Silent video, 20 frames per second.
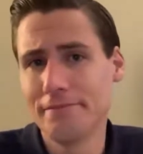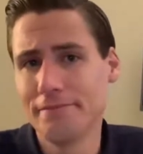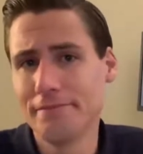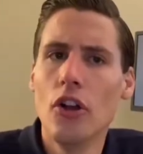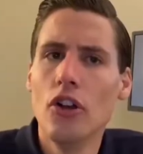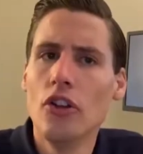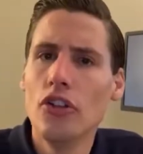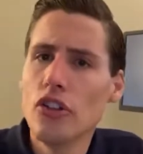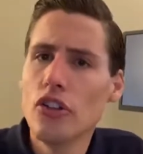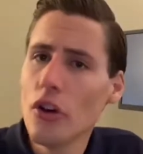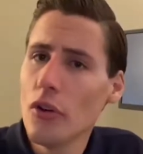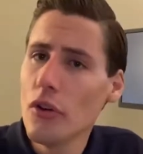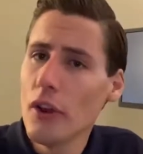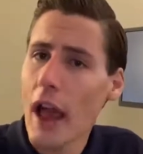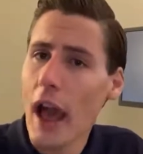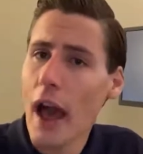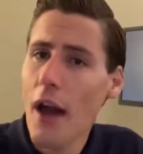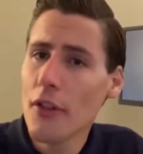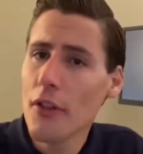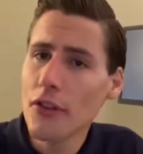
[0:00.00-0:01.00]
So
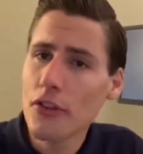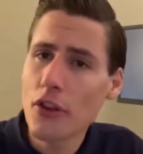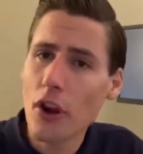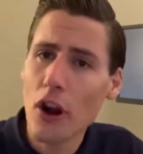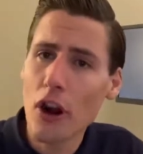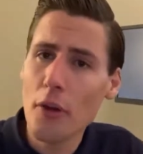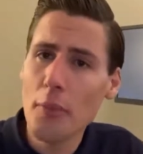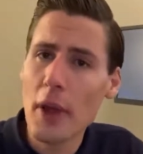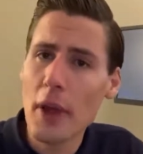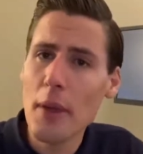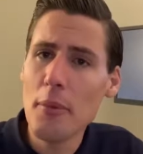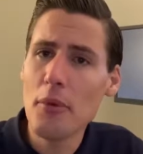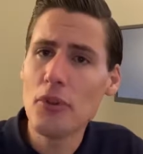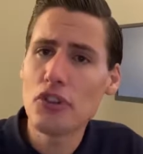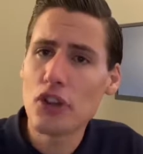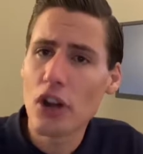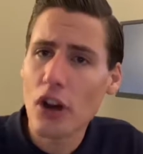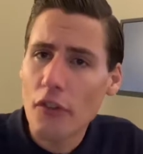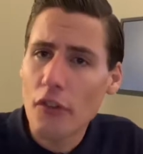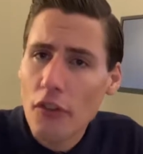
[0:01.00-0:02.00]
now there's a hard paper
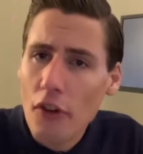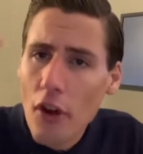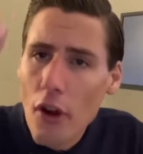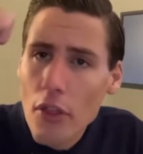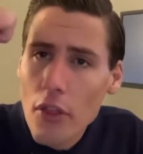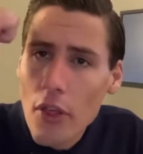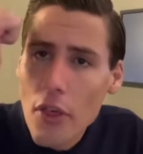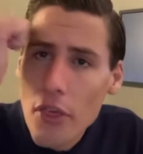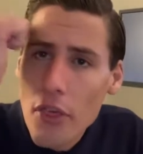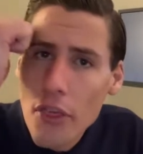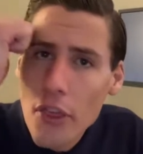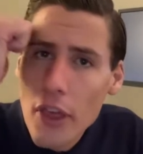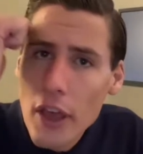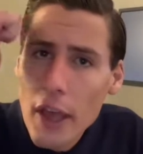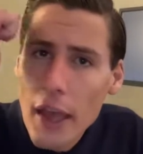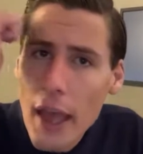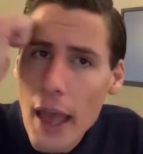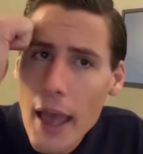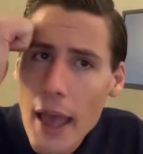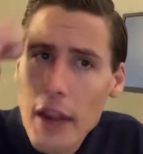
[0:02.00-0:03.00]
trail for all the
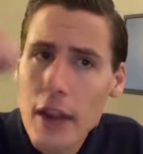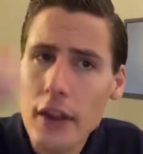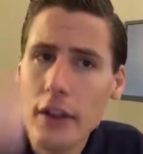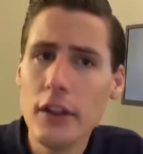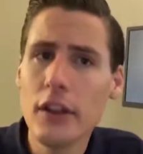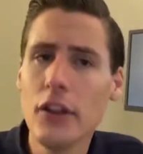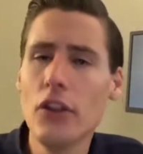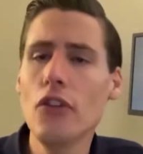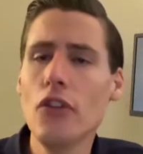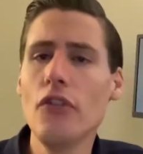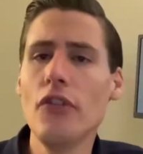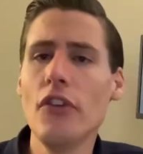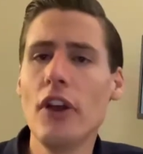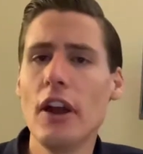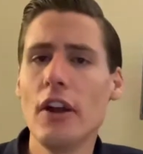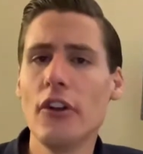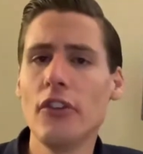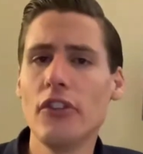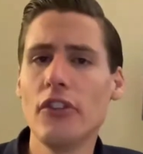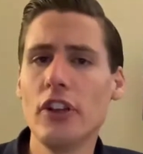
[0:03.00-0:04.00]
thick-headed Q
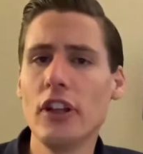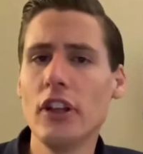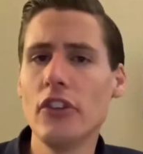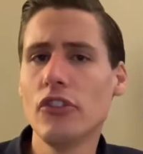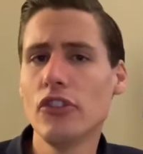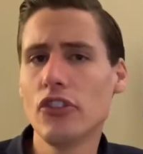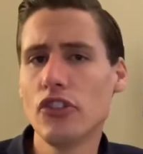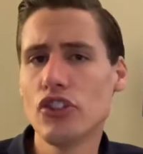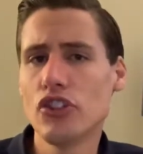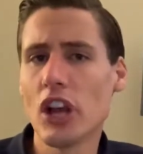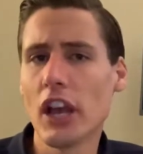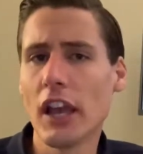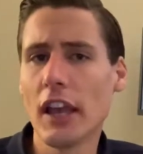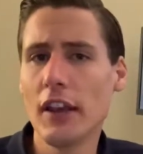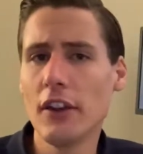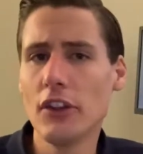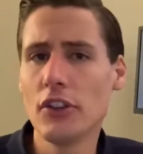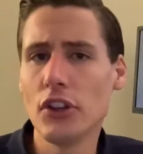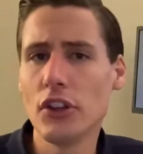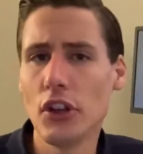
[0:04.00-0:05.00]
Pharisees to check
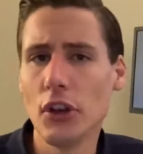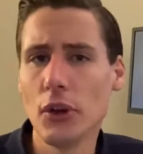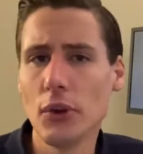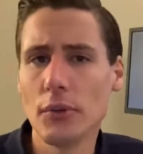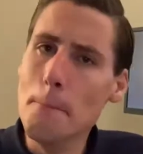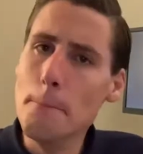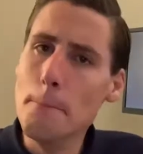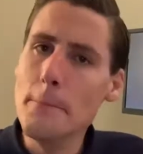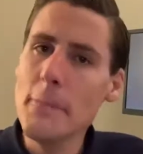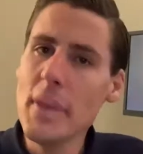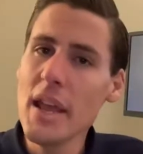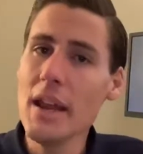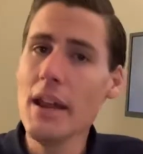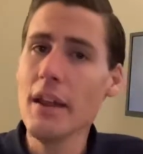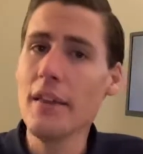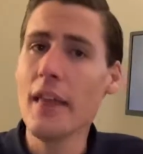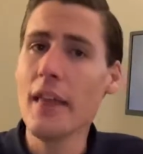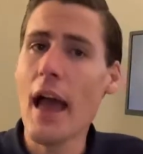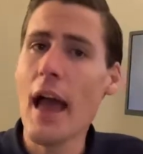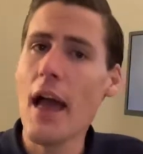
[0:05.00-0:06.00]
into.
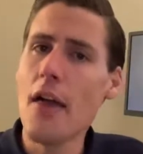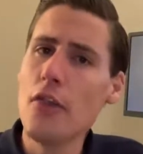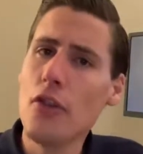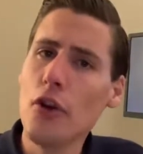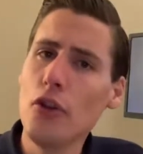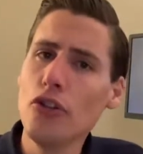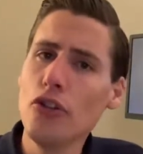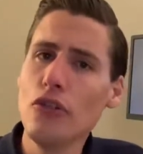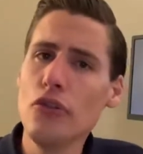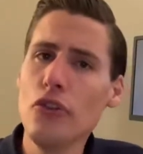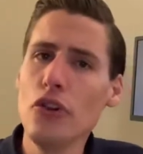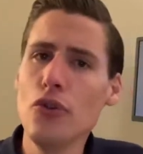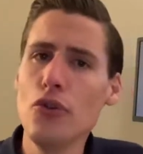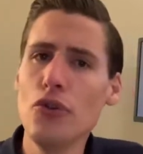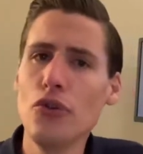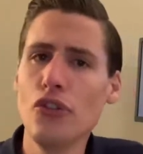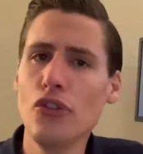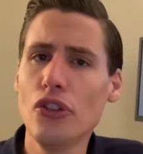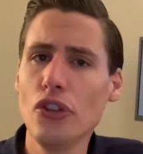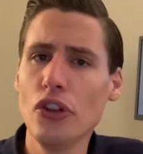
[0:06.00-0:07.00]
Meaning that those of you
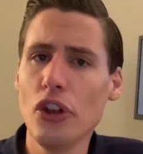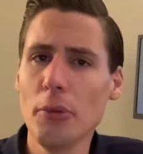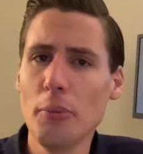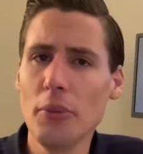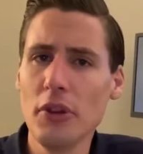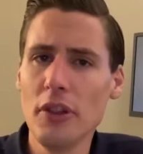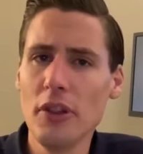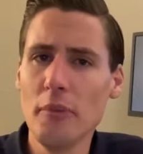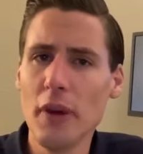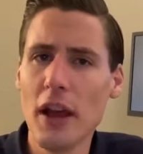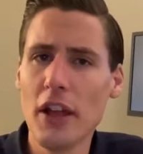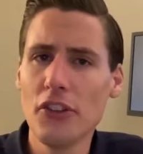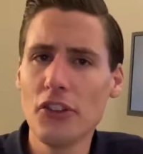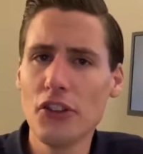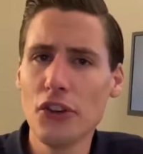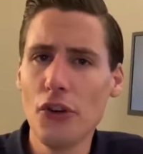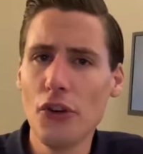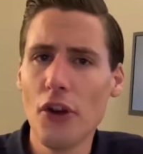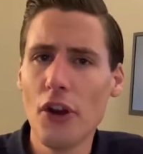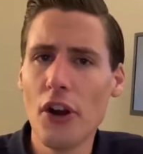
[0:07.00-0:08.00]
who still don't believe my
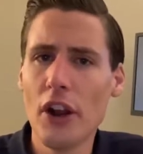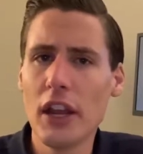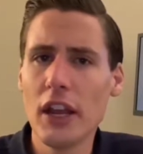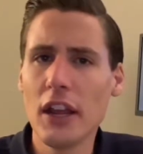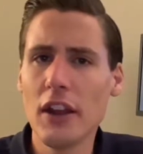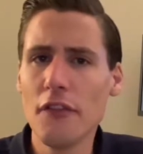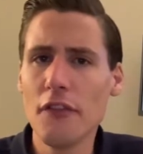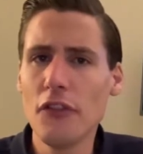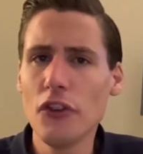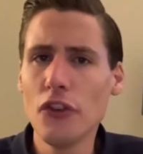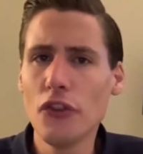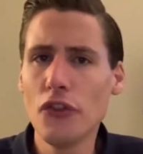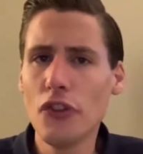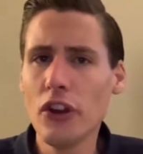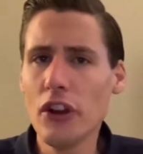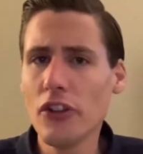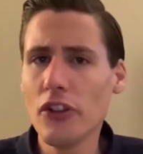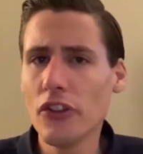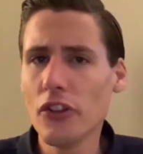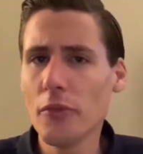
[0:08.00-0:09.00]
story can feel
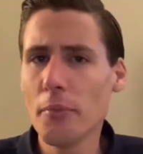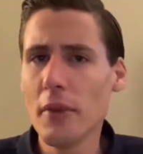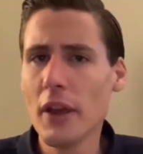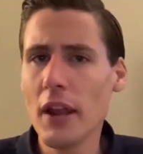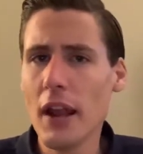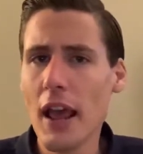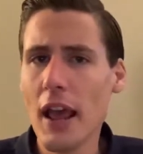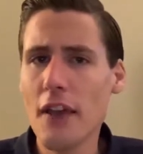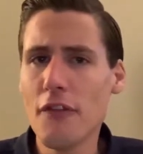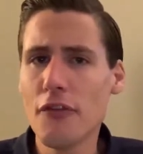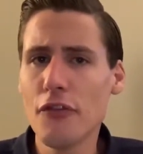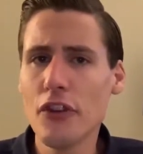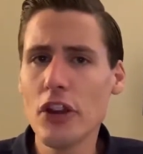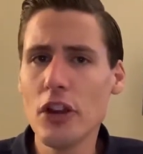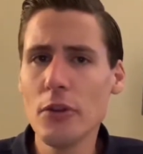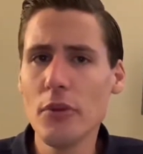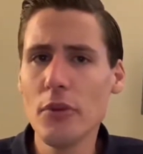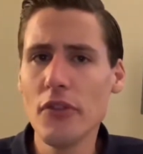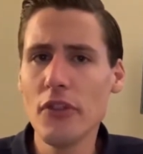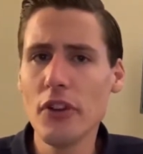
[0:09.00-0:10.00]
free to submit a
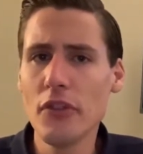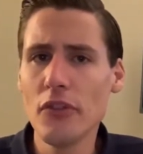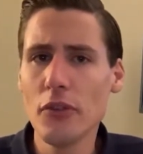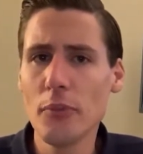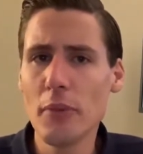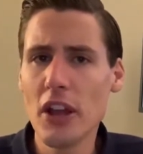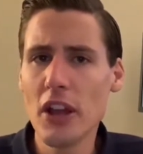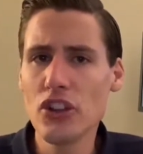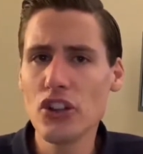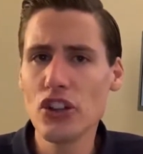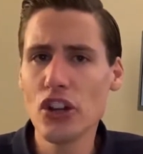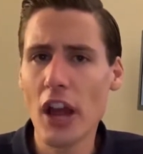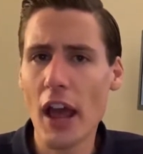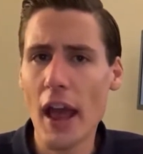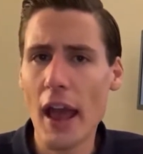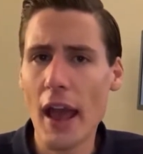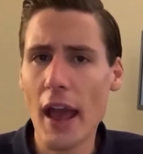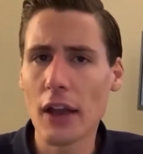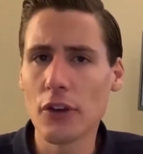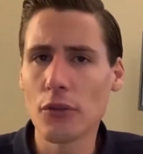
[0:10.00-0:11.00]
Freedom of Information
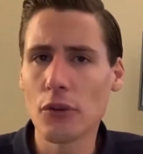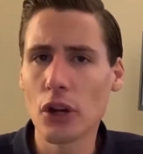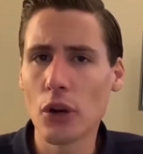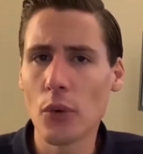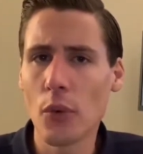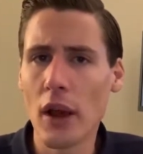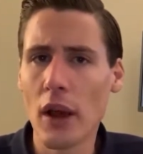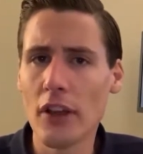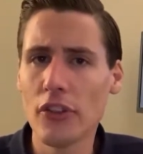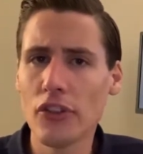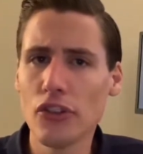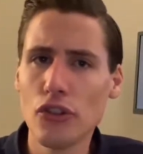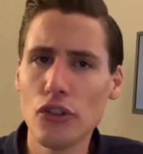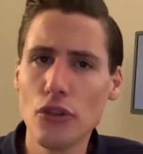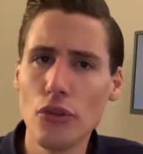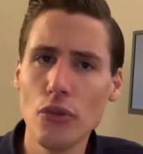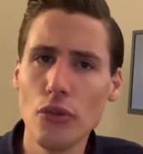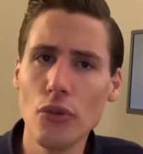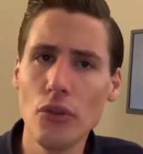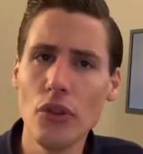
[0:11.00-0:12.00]
Act request
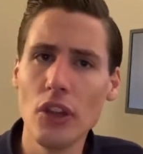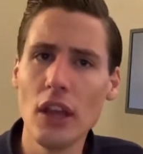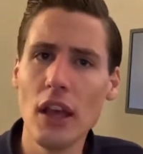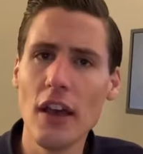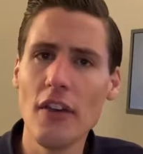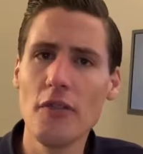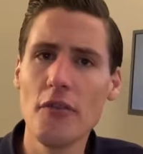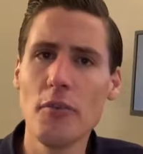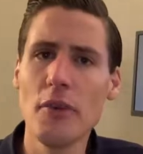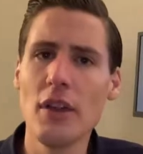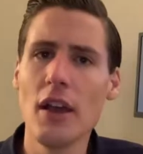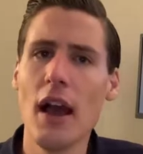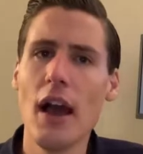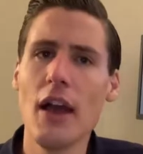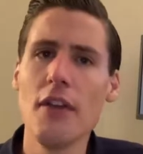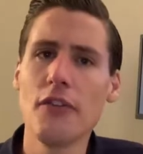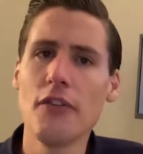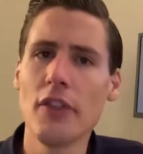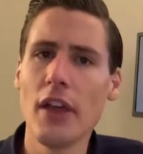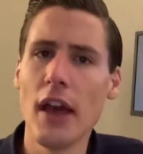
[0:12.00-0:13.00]
to the
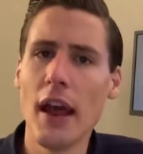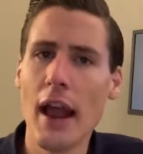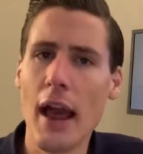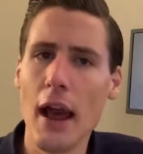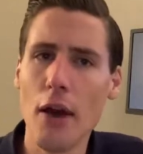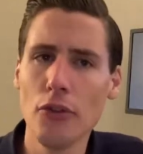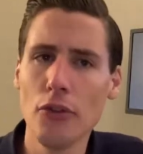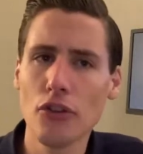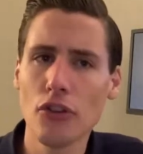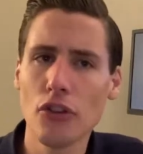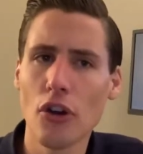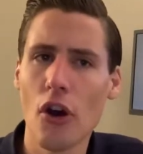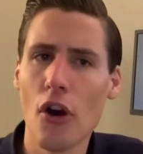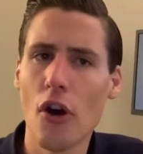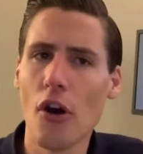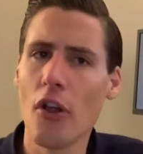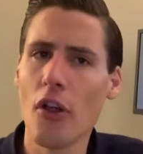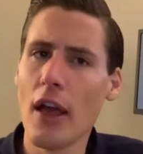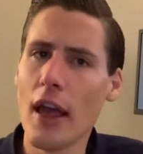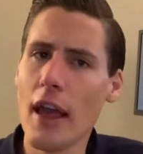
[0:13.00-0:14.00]
FBI for that house
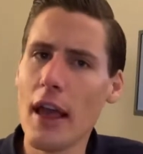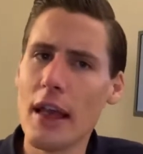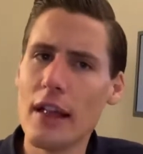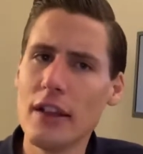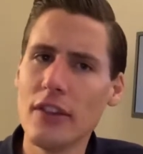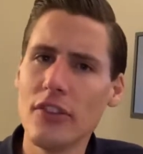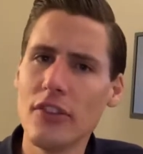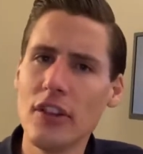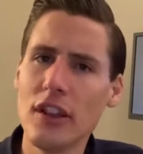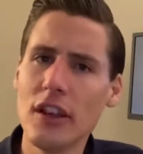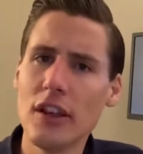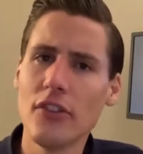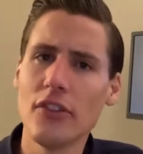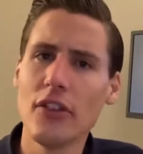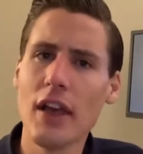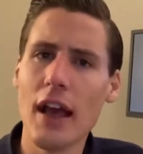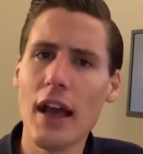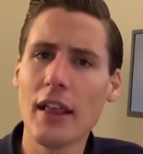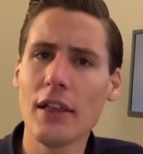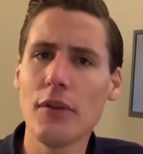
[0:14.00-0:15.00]
call and see
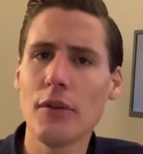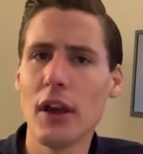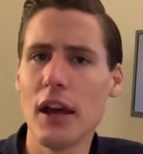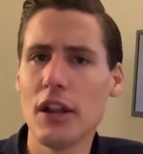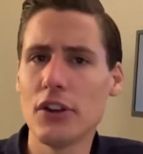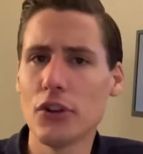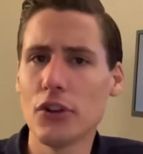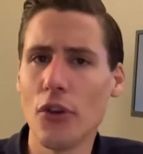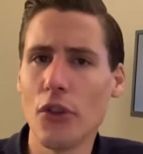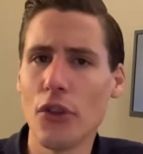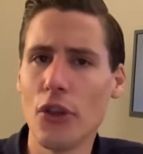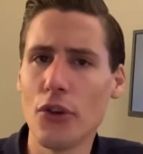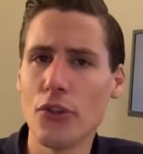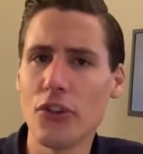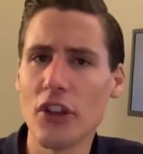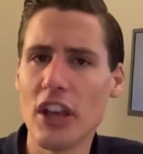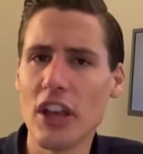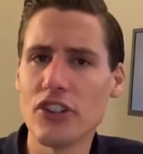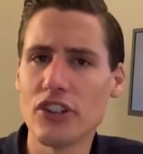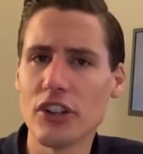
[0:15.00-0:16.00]
exactly what I told
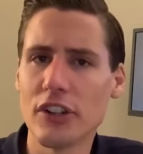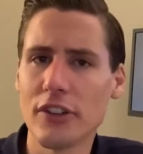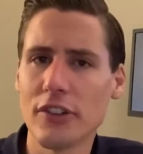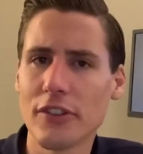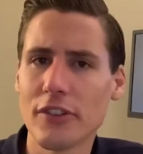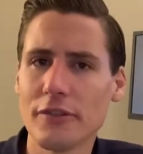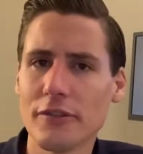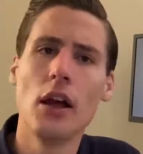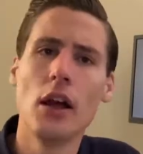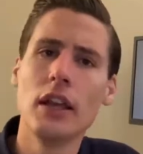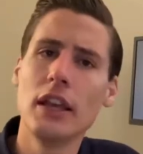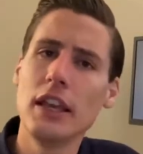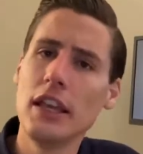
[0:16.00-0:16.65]
those agents.